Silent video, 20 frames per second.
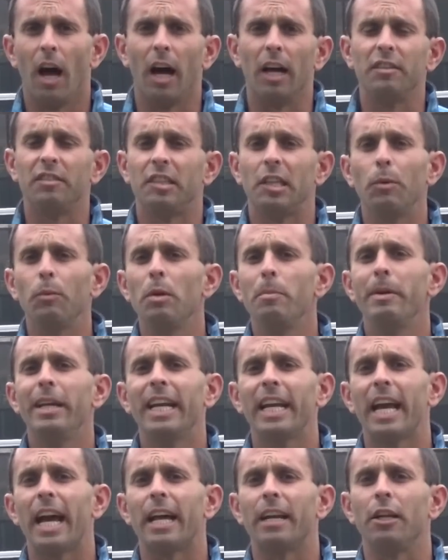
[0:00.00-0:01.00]
Until we meet
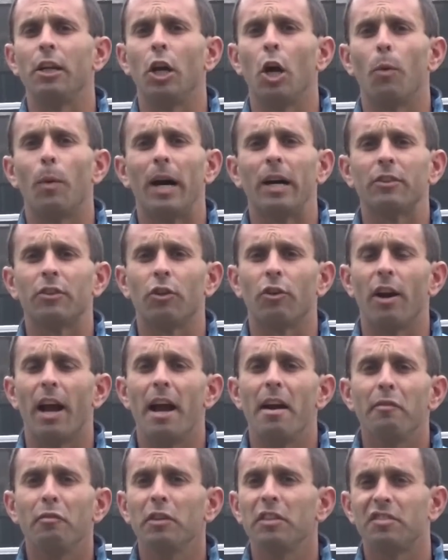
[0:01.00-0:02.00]
again, go out there
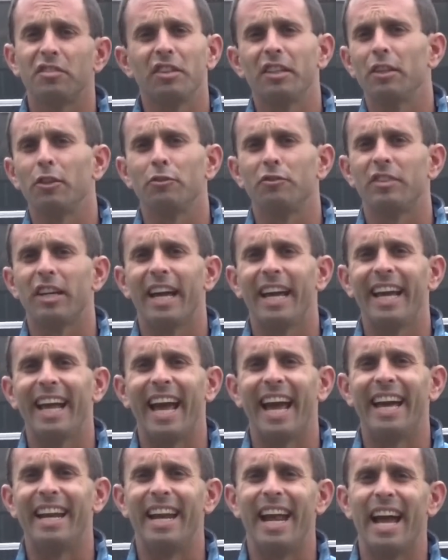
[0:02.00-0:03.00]
every single day
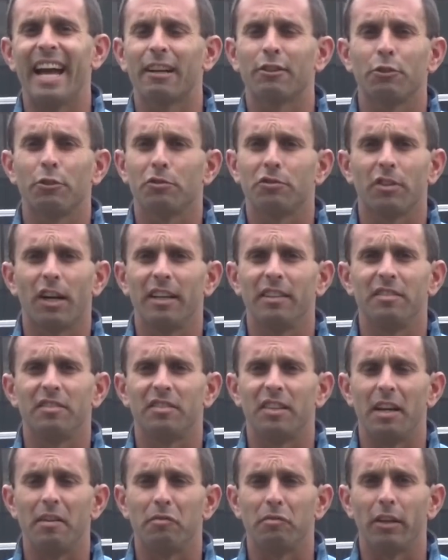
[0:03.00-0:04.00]
and exercise
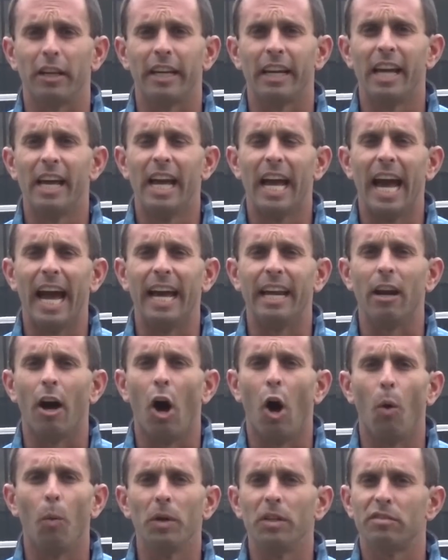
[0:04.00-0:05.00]
safely, and
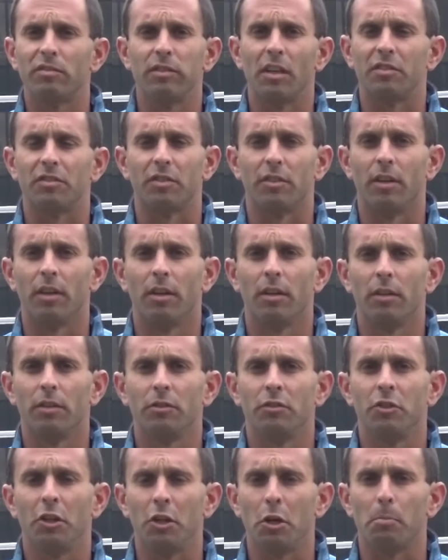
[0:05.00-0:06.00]
always listen
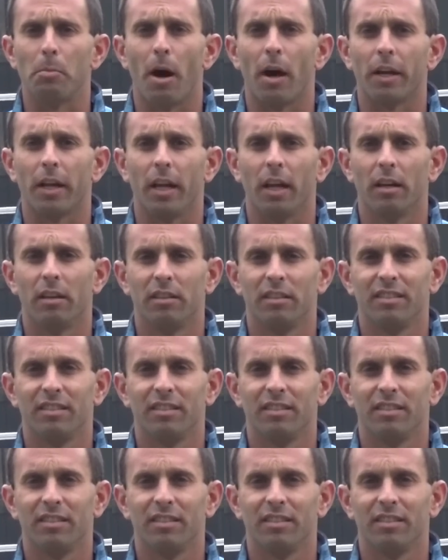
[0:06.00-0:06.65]
to your body.